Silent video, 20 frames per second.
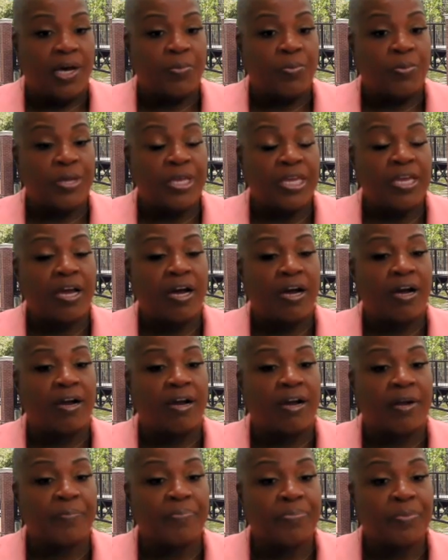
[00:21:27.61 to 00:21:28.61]
We
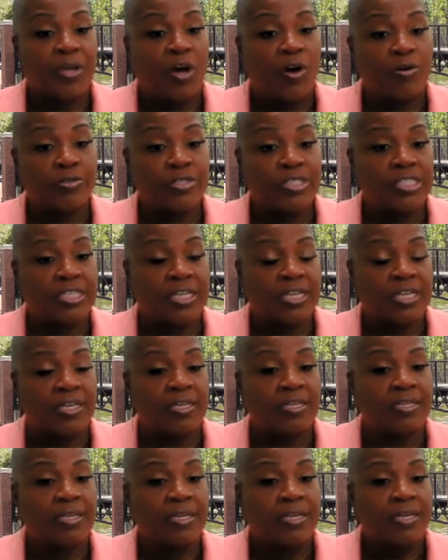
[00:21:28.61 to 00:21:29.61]
are
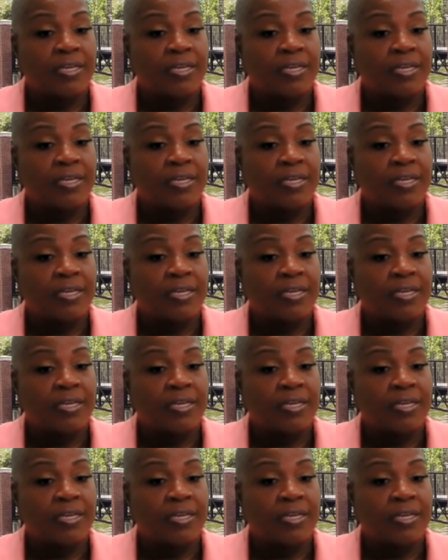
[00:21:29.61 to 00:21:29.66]
hosting